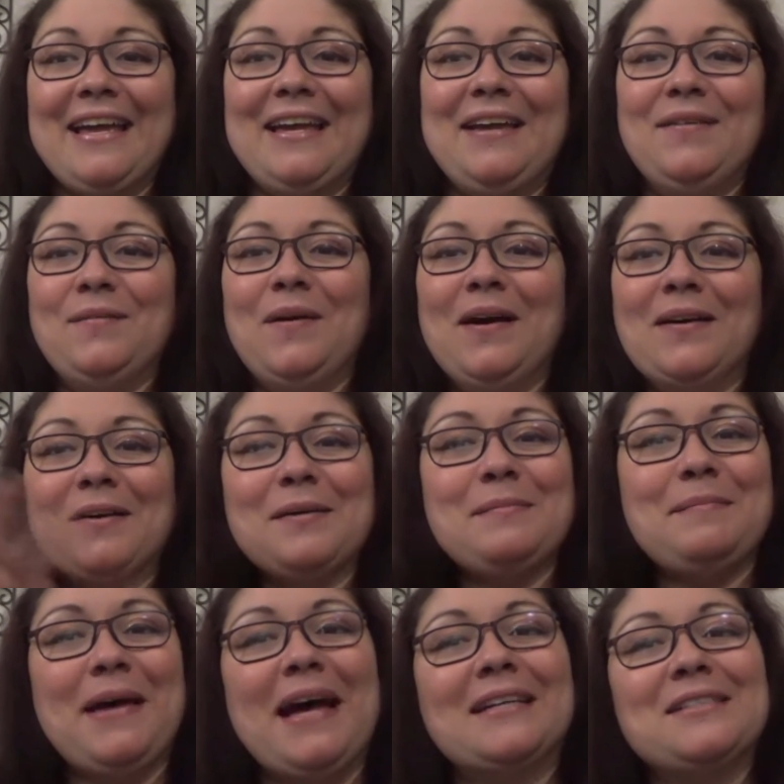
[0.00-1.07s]
Hi, welcome
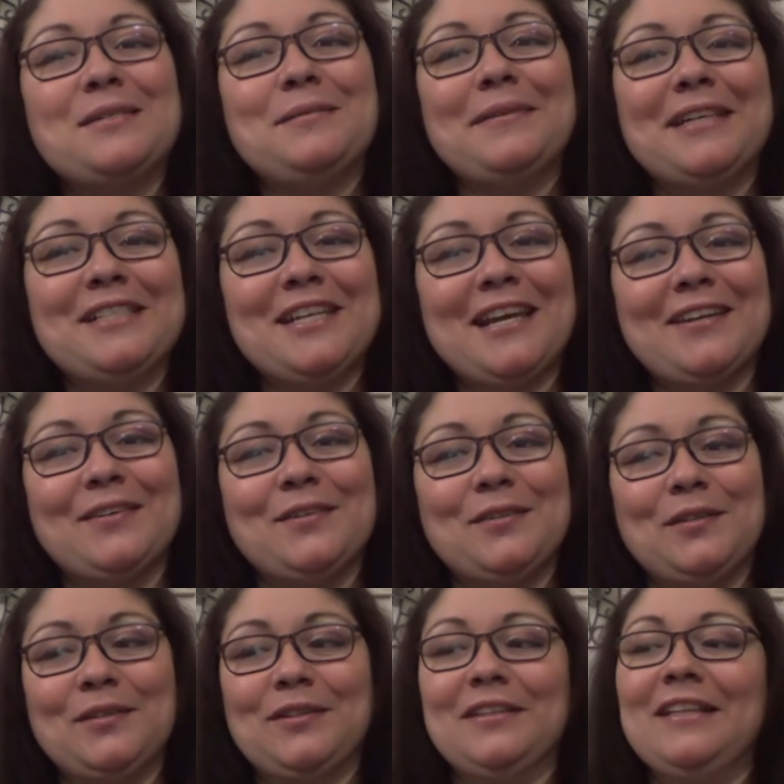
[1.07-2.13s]
back to my
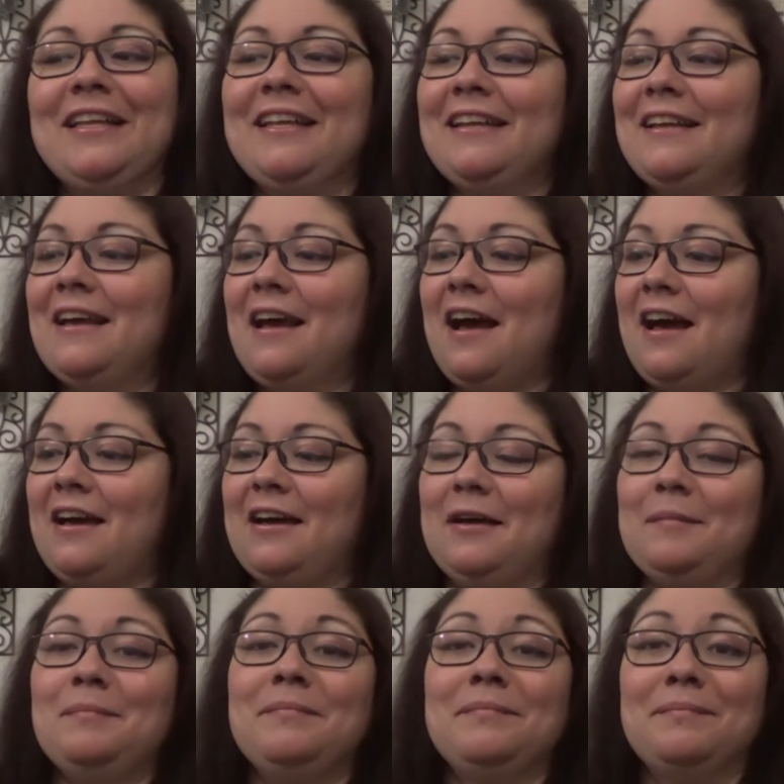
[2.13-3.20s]
channel.
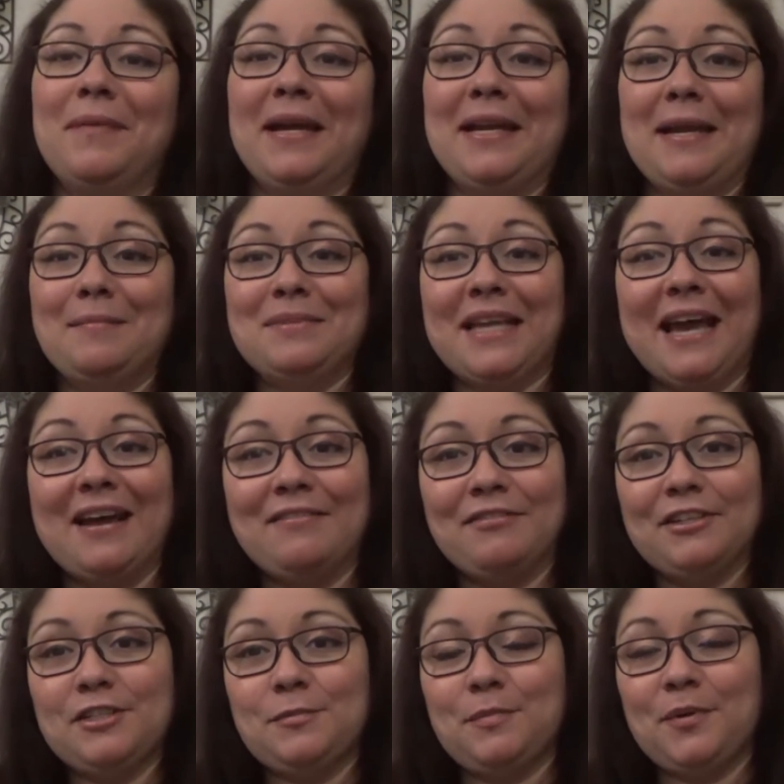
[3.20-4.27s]
My name's
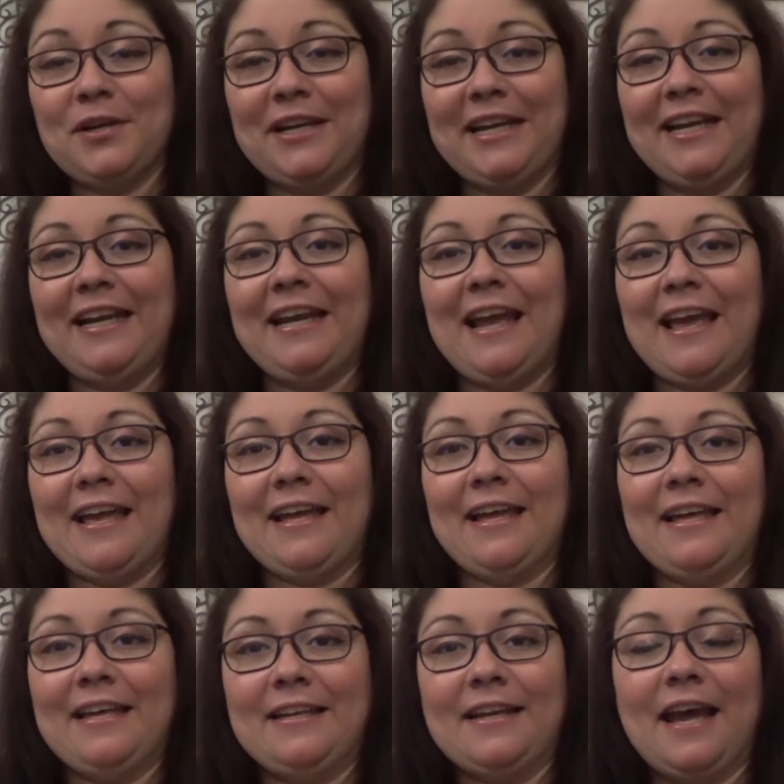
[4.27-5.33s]
Average Bree
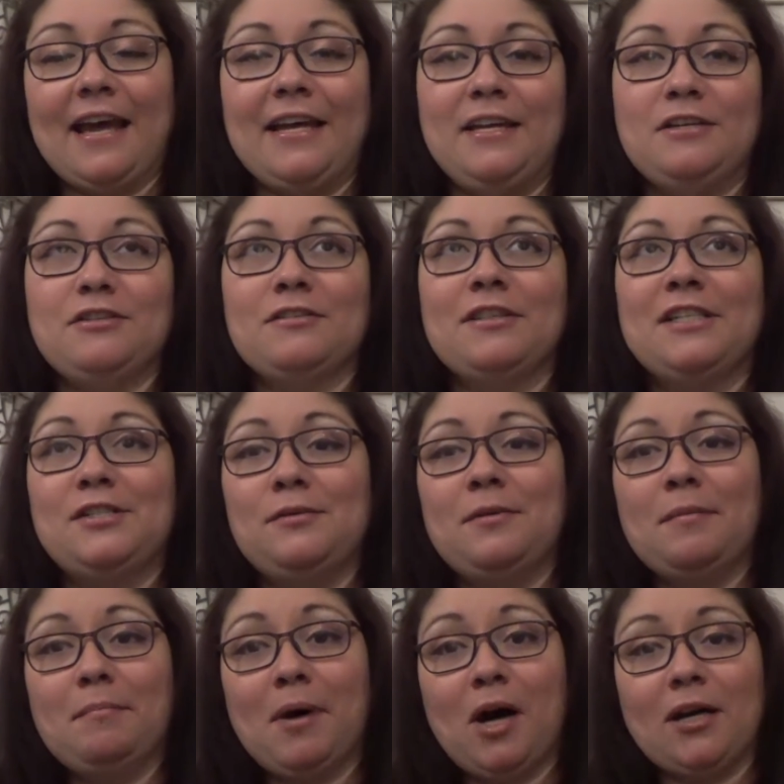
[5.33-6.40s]
and I usually do
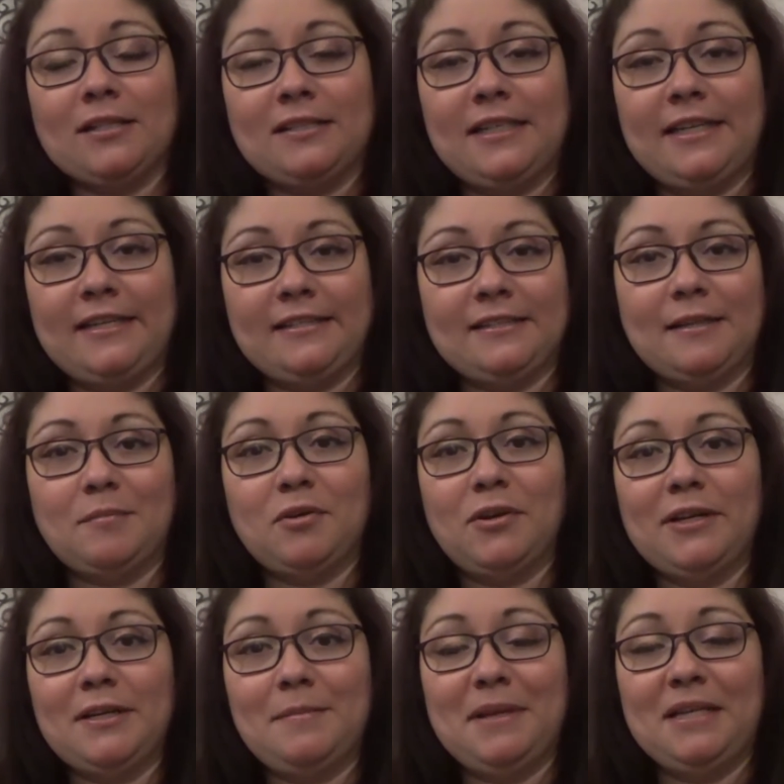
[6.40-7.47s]
unboxings. I'm
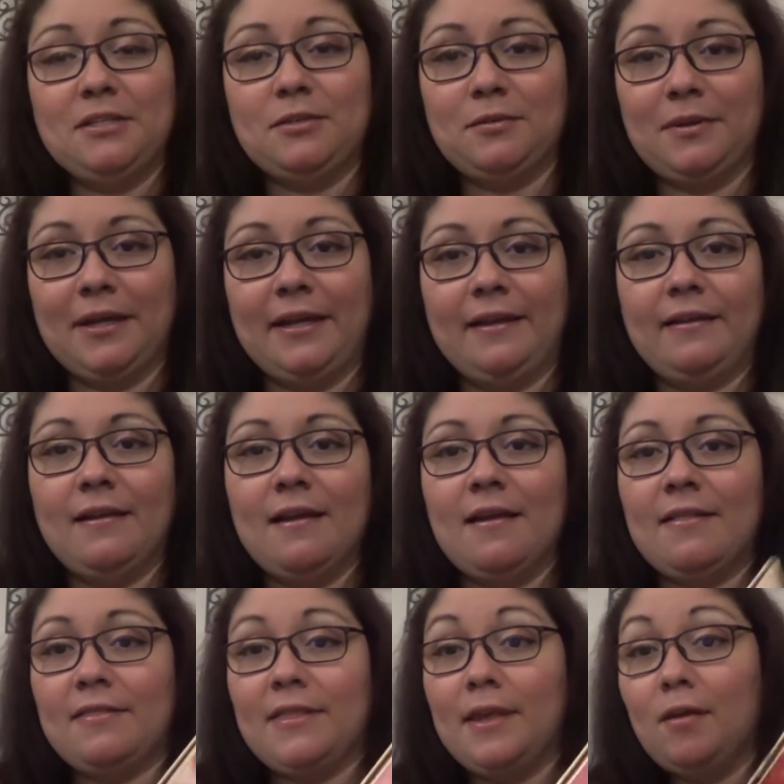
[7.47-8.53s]
going to be doing
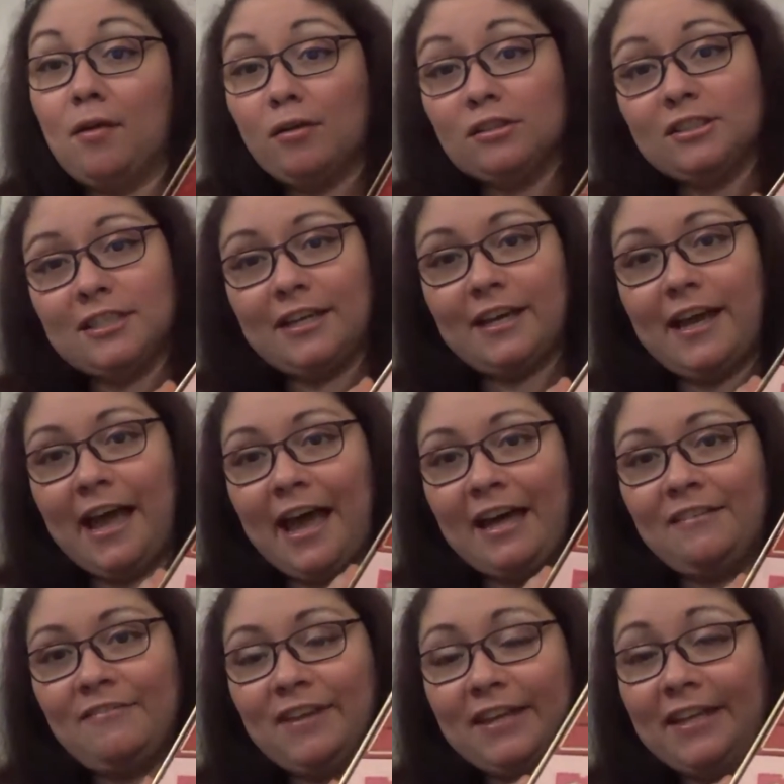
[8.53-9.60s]
the Ulta
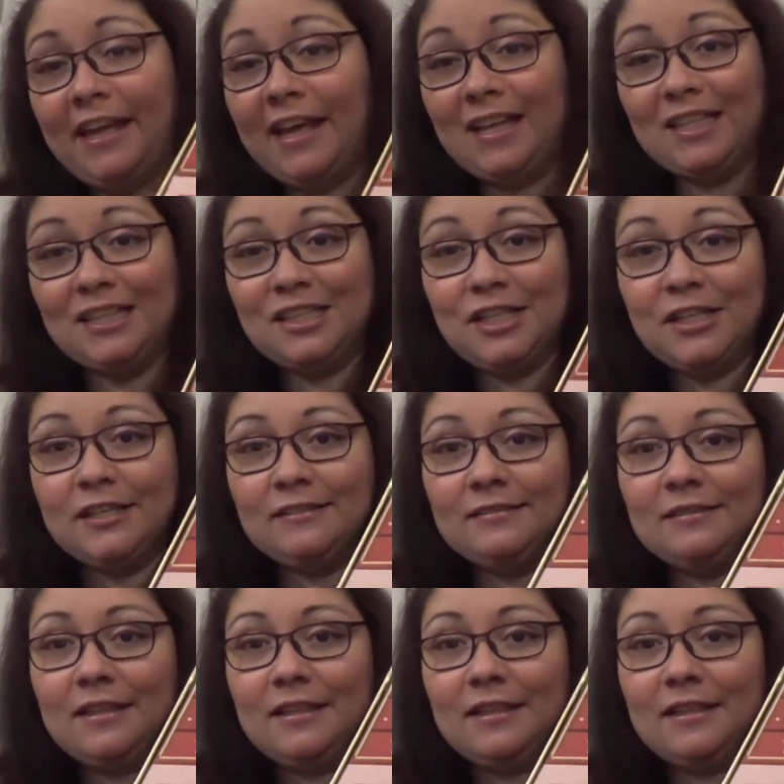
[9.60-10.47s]
Advent Calendar